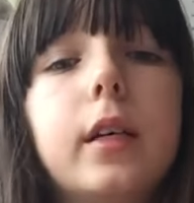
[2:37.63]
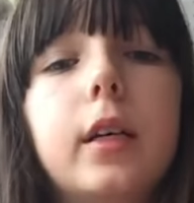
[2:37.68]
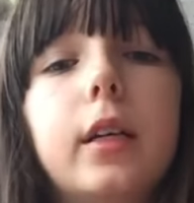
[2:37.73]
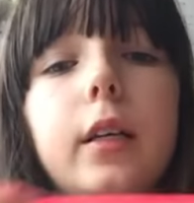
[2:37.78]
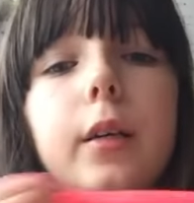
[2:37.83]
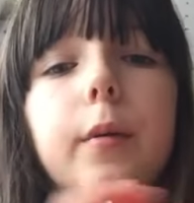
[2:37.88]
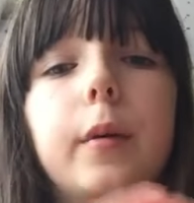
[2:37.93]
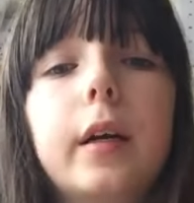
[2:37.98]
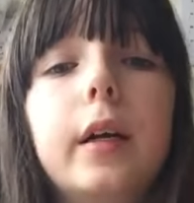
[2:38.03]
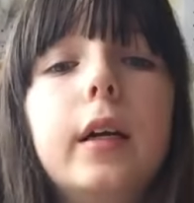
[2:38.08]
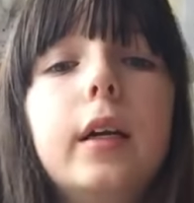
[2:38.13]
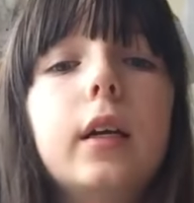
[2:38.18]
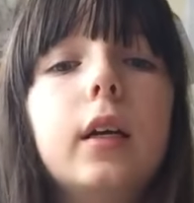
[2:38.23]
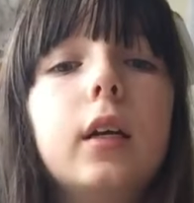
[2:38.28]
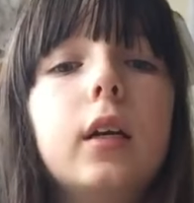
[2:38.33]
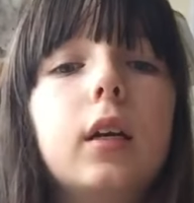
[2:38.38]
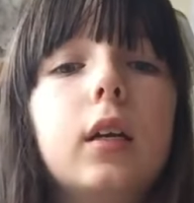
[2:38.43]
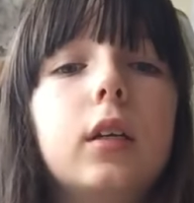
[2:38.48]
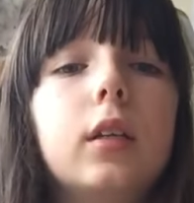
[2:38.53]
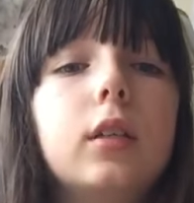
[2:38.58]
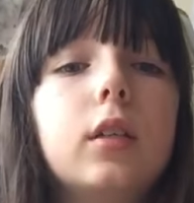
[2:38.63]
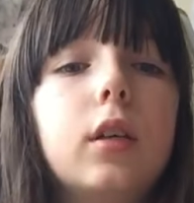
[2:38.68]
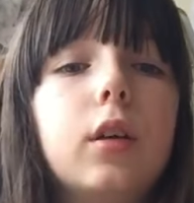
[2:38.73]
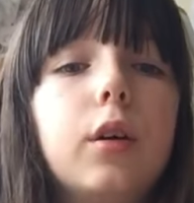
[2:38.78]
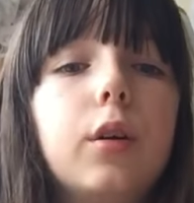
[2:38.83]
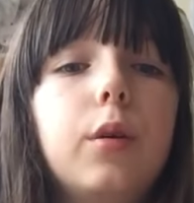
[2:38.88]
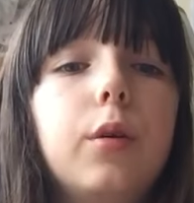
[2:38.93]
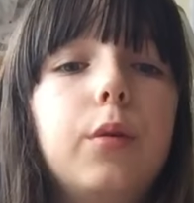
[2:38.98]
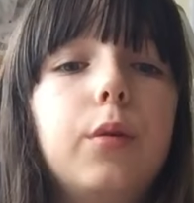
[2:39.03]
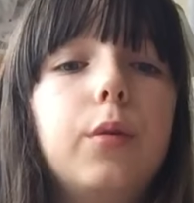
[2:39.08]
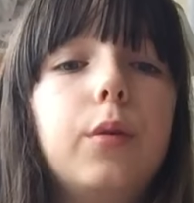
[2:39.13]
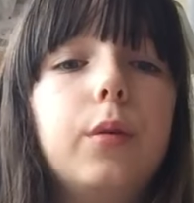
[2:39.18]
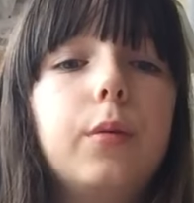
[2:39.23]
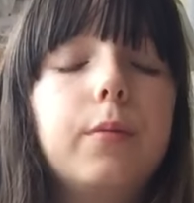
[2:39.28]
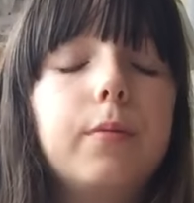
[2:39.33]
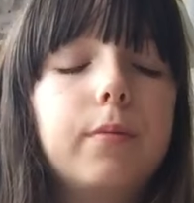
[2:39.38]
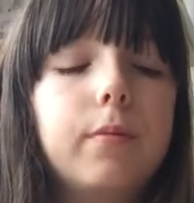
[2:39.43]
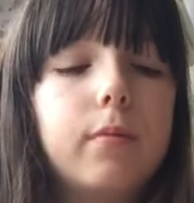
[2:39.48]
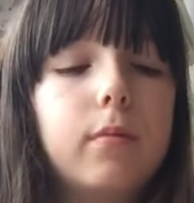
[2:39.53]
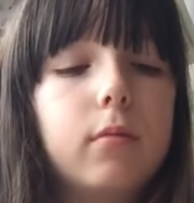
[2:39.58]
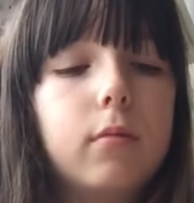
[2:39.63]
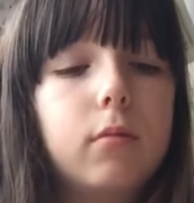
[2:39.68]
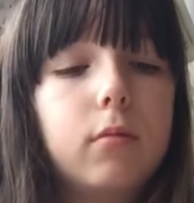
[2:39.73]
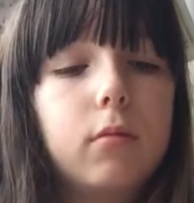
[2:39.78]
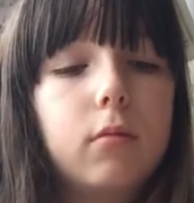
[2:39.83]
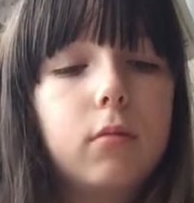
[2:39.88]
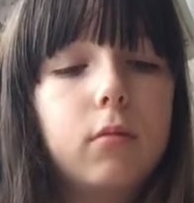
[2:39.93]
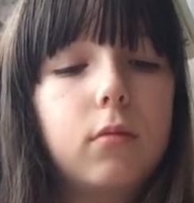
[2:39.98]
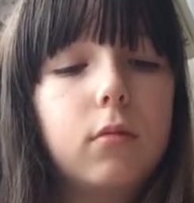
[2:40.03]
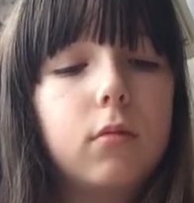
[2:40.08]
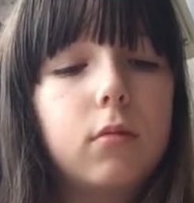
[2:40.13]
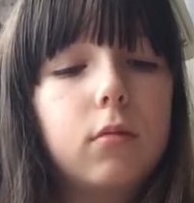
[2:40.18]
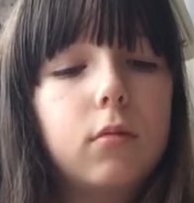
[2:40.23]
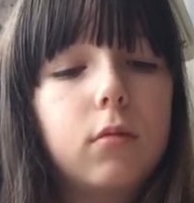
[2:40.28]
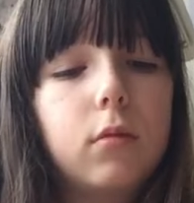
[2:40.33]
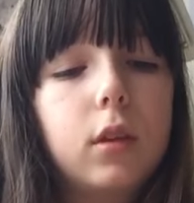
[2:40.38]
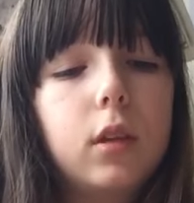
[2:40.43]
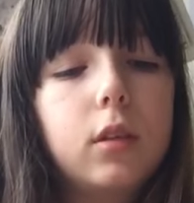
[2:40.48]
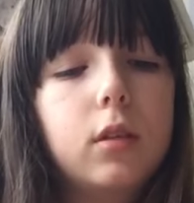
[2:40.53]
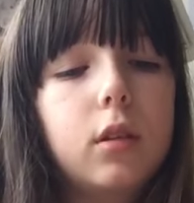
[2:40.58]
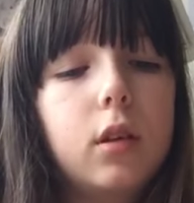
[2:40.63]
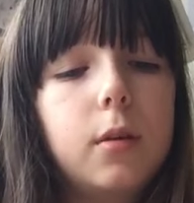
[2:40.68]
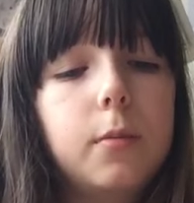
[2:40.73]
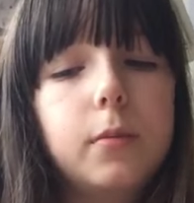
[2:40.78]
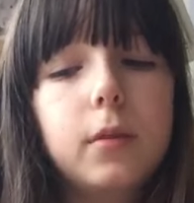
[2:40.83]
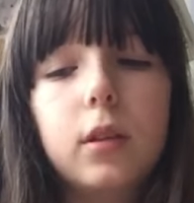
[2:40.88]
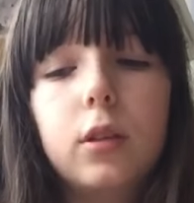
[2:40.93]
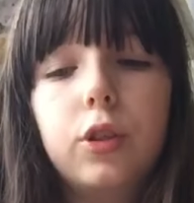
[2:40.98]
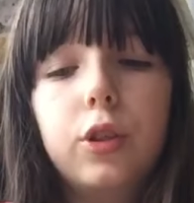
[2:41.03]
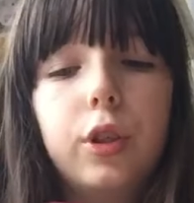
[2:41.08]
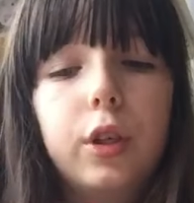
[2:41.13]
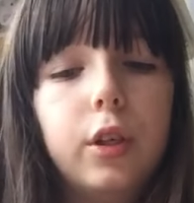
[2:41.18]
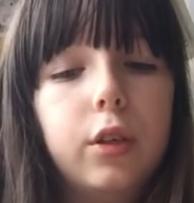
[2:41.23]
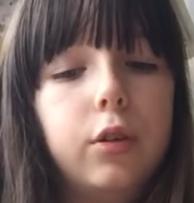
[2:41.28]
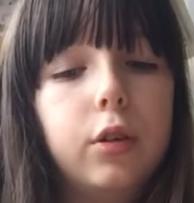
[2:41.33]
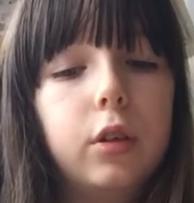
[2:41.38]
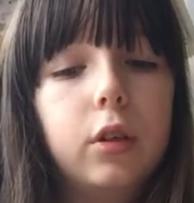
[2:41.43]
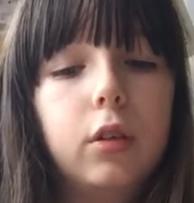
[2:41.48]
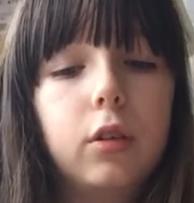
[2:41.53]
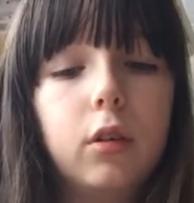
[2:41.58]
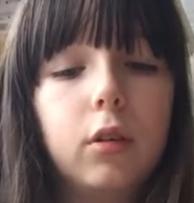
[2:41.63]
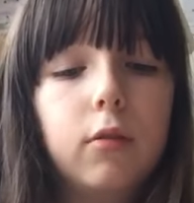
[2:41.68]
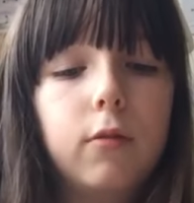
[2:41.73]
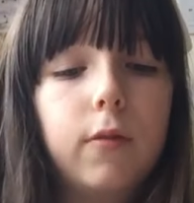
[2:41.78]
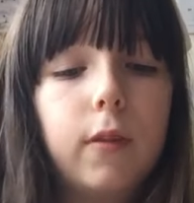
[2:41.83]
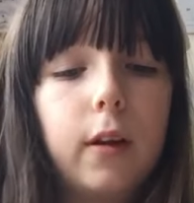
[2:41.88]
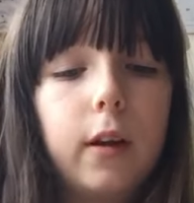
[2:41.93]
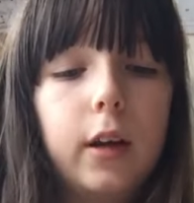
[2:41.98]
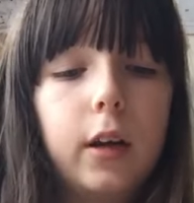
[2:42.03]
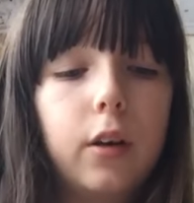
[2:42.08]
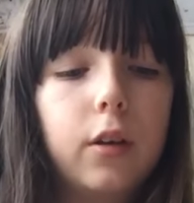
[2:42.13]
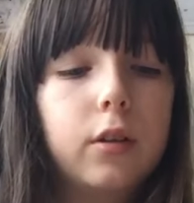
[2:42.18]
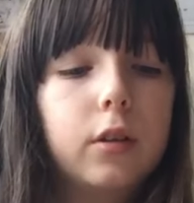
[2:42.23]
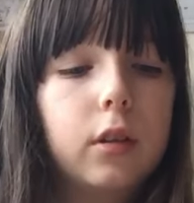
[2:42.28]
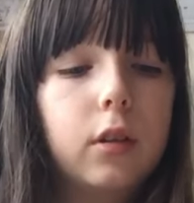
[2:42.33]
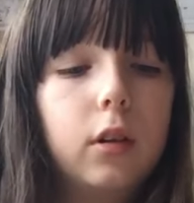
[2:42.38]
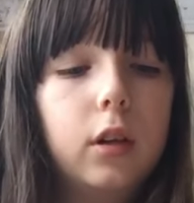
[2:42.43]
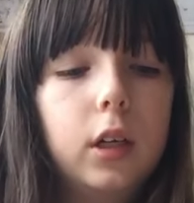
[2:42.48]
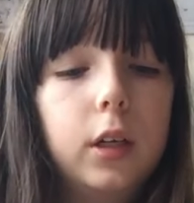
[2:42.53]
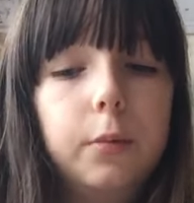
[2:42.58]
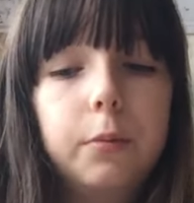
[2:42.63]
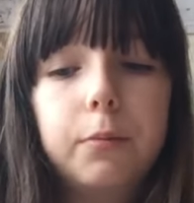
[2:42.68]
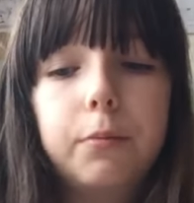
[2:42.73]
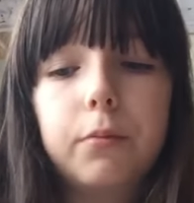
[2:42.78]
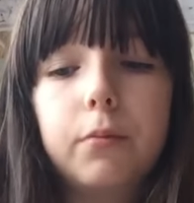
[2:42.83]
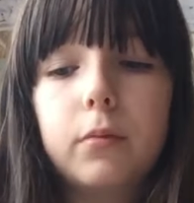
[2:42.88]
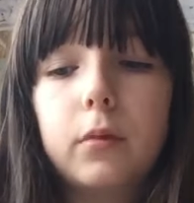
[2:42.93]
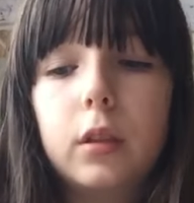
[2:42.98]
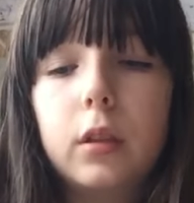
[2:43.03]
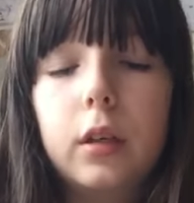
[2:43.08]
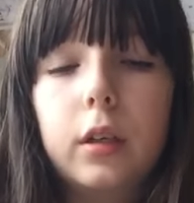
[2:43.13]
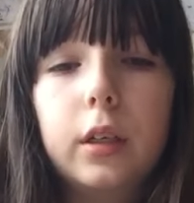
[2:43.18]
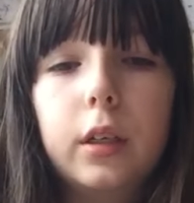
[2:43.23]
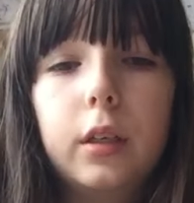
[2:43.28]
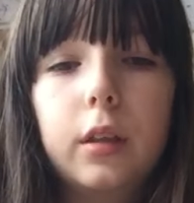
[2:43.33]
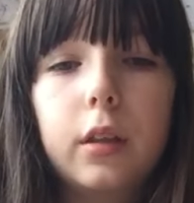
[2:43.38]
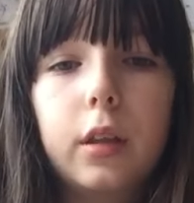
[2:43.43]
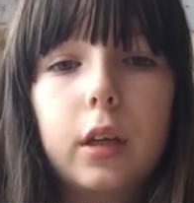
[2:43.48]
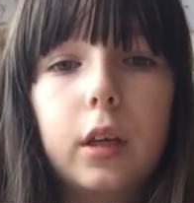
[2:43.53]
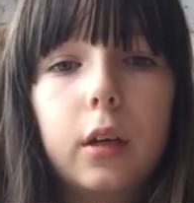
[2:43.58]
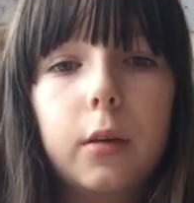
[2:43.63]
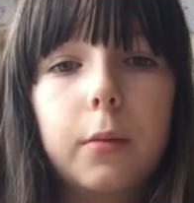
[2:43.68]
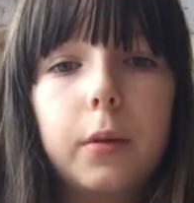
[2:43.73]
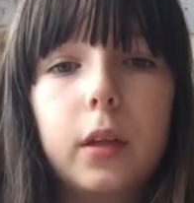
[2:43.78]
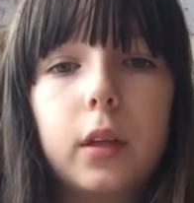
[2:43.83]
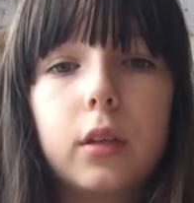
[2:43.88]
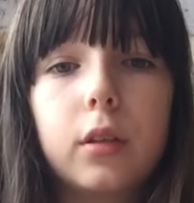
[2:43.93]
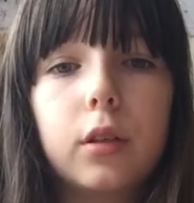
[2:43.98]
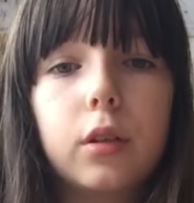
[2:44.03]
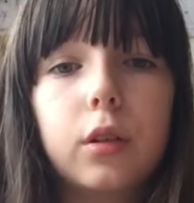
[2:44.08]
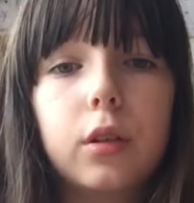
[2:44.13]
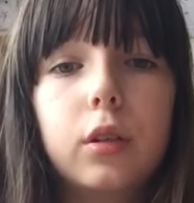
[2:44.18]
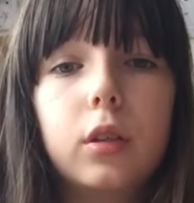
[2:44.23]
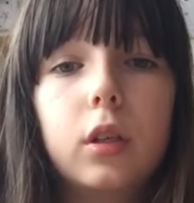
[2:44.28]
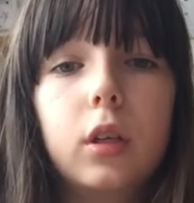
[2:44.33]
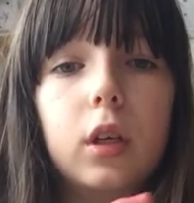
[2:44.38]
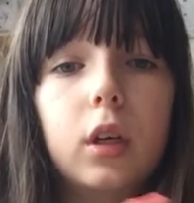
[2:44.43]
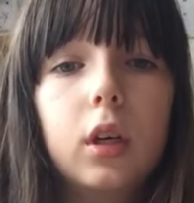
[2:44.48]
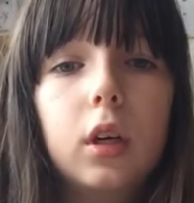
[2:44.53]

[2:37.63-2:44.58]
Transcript: anyway, so this slime's actually a very good slime. I didn't think it'd be this good.